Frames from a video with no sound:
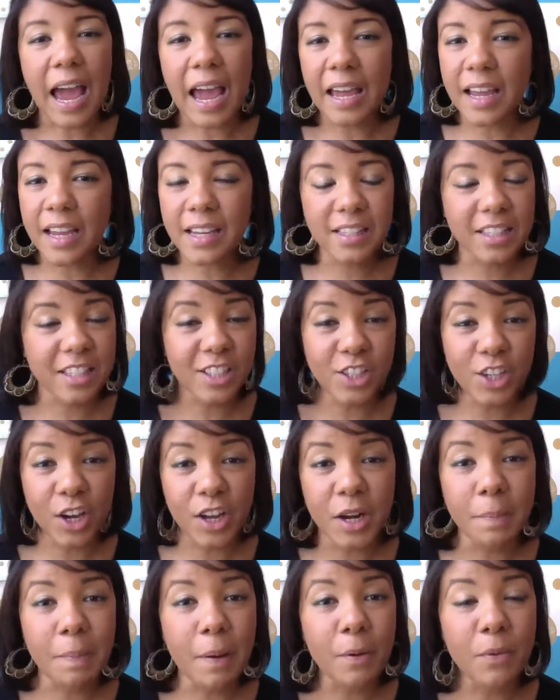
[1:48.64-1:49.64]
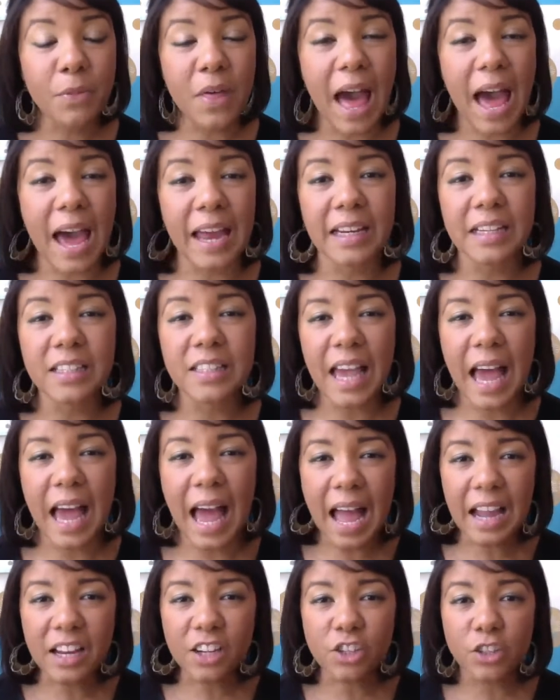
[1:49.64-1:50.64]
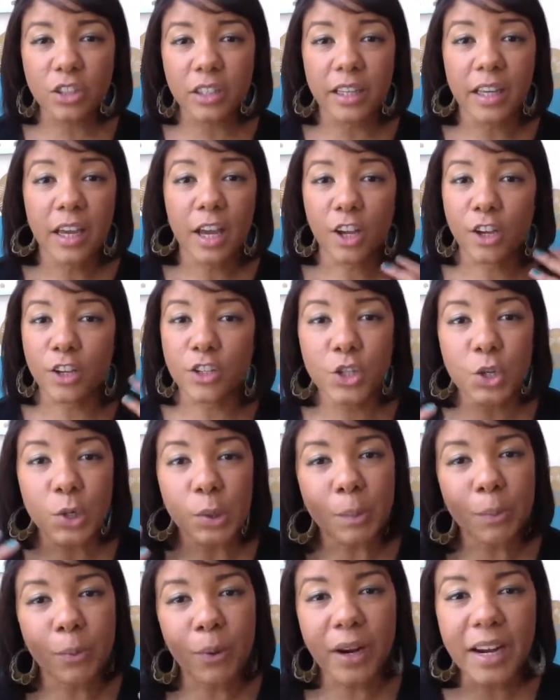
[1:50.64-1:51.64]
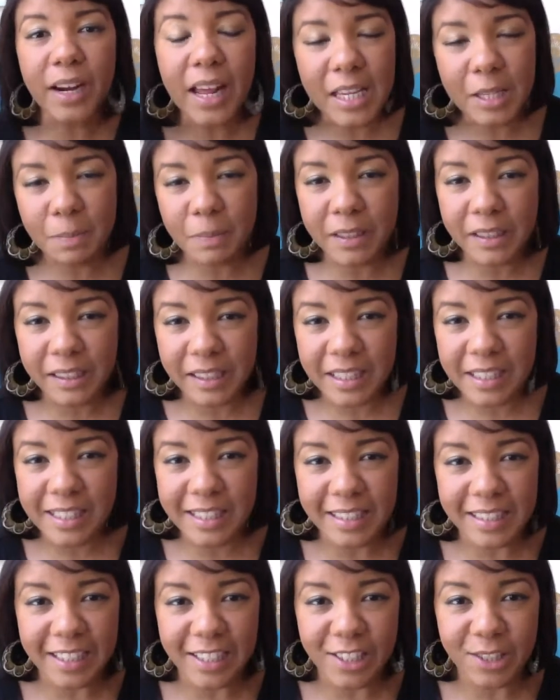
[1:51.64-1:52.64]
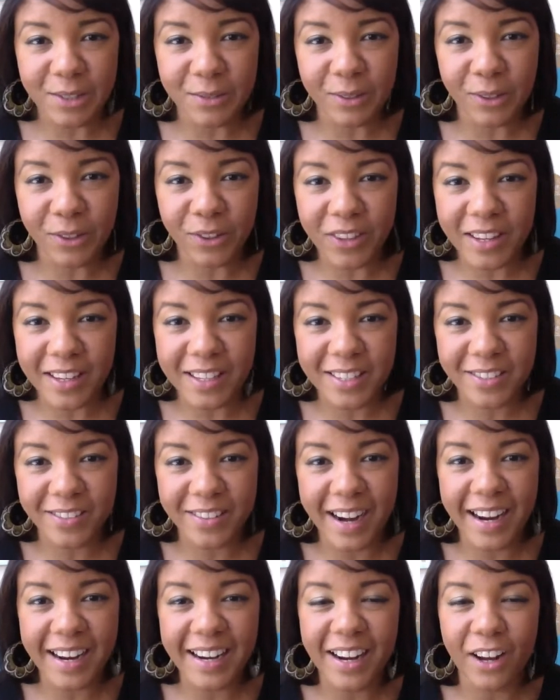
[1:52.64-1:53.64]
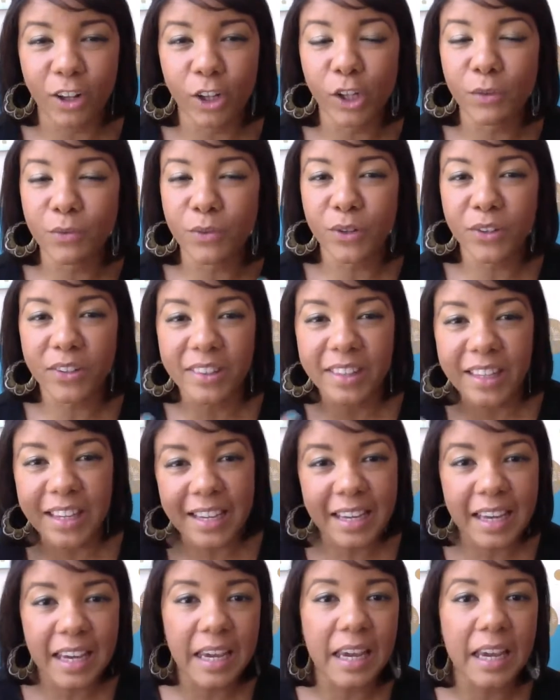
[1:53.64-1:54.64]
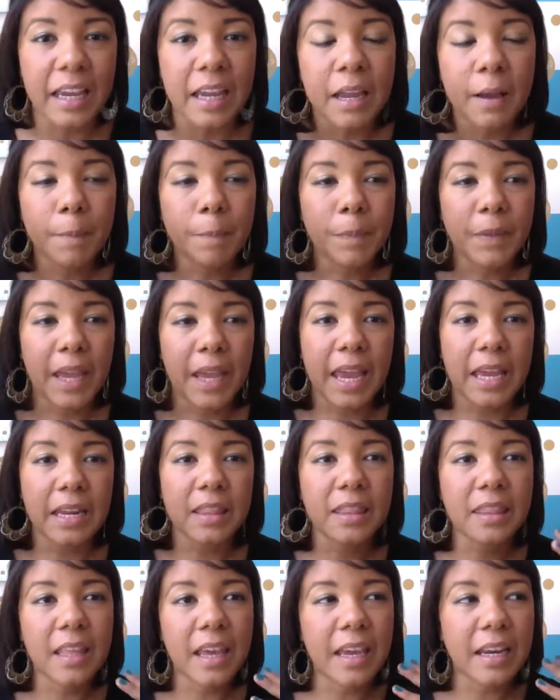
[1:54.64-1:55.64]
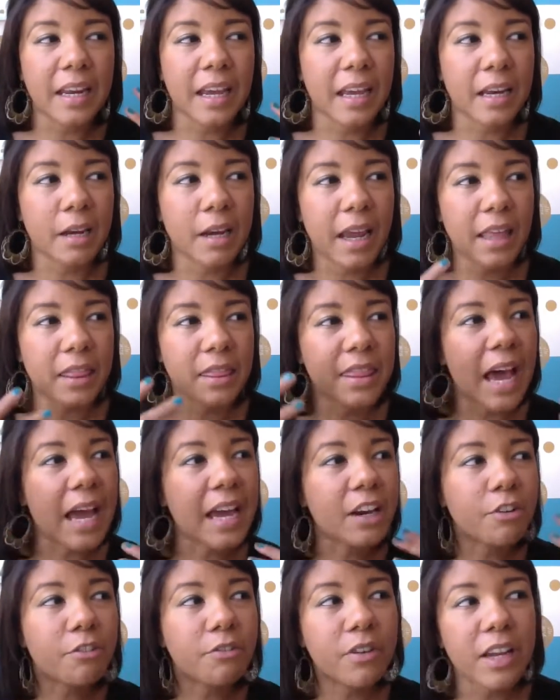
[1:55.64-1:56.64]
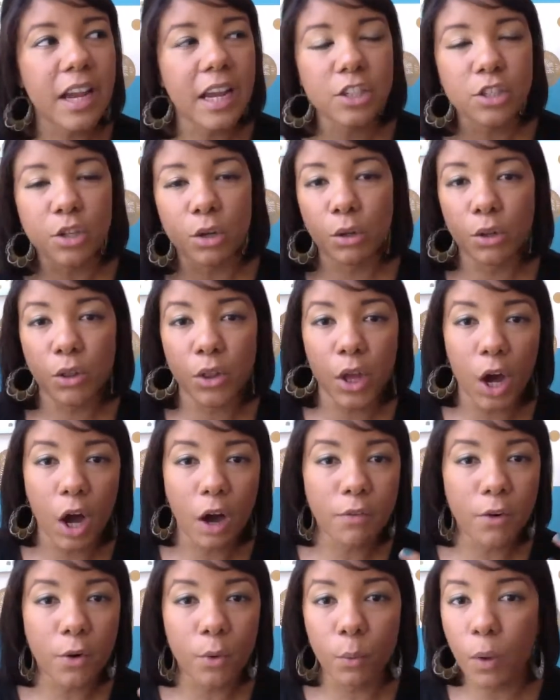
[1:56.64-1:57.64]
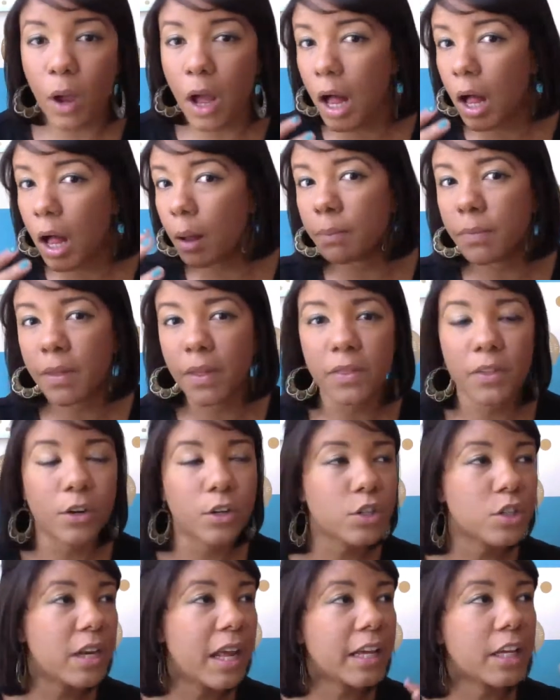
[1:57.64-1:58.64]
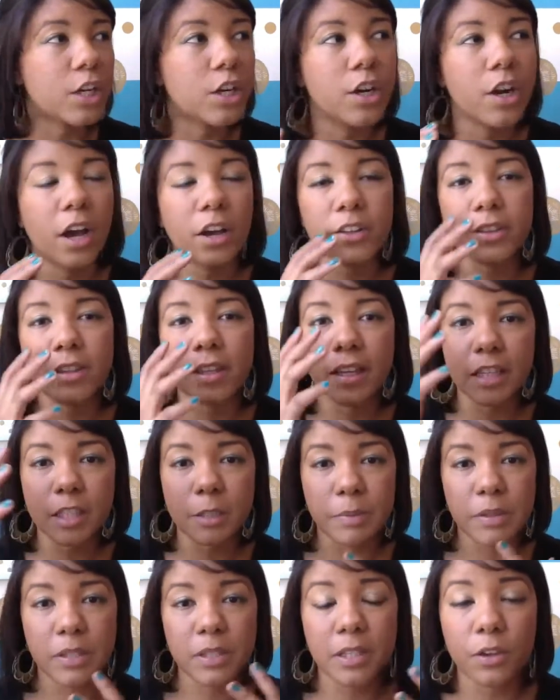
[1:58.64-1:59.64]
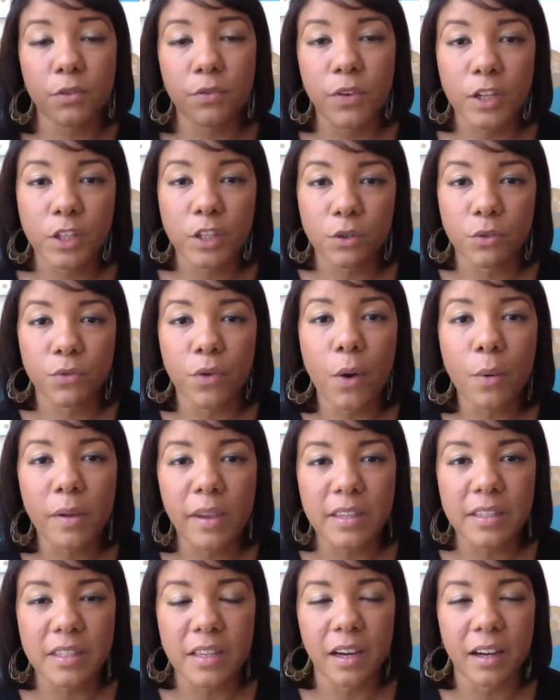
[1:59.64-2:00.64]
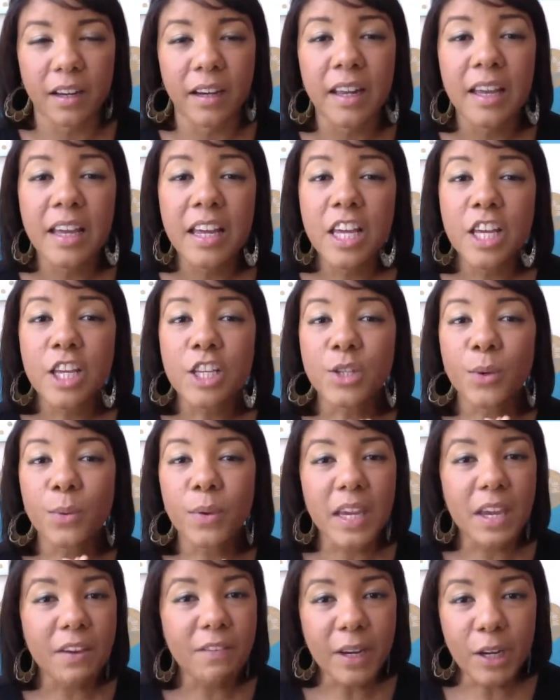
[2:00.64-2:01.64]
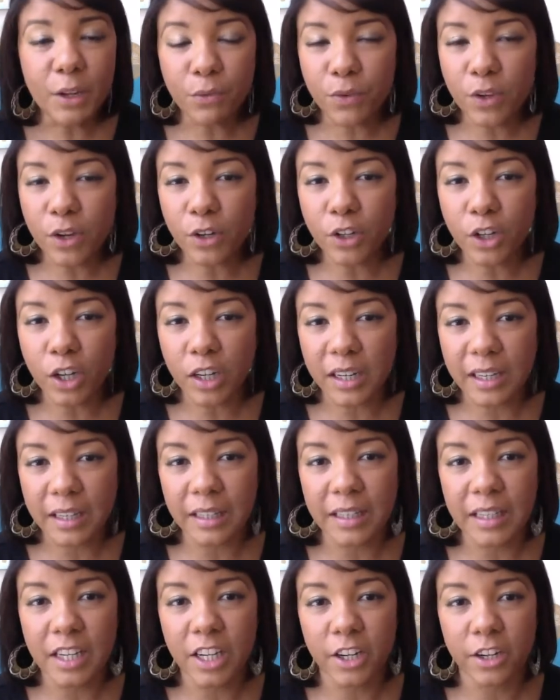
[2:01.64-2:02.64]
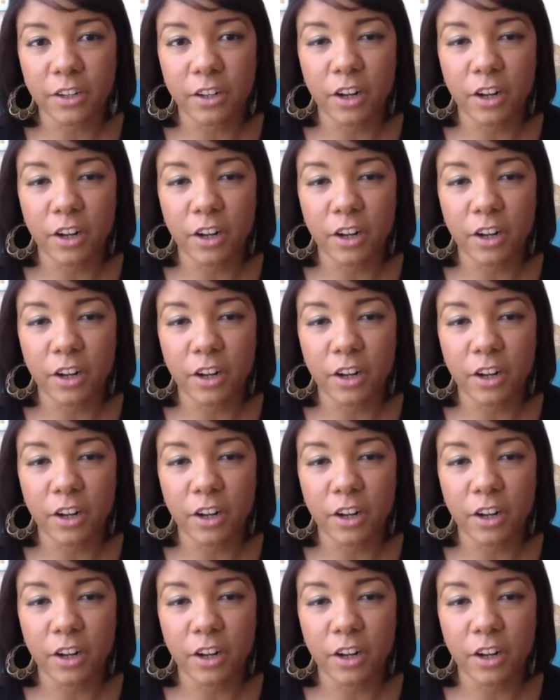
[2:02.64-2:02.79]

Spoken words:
it's not about that. It's actually because your brain has been listening to all this, right? All of your thinking, and that creates all the overwhelm that there's like nothing specific to focus on. So even if you're not clear